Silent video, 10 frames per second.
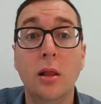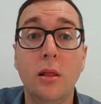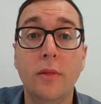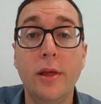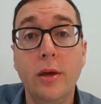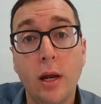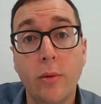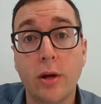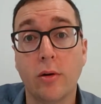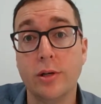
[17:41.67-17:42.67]
then you're going to
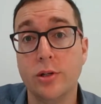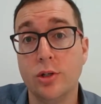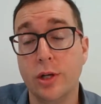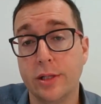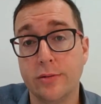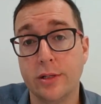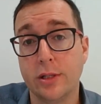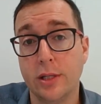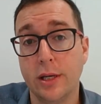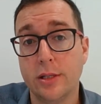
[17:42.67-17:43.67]
increase your chance of
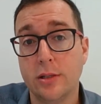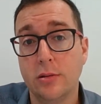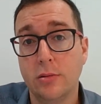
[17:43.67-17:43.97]
success.